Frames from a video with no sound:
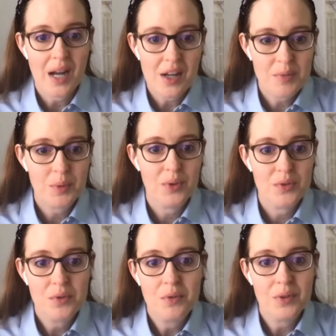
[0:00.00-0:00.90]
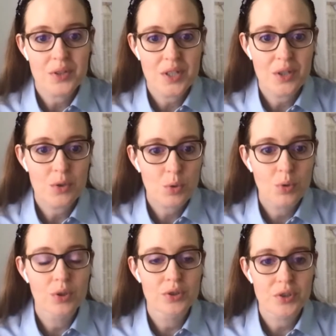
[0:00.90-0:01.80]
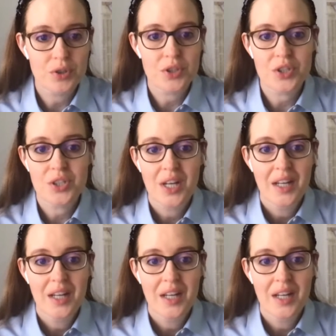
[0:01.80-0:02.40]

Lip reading: hospitals, universities, schools, churches.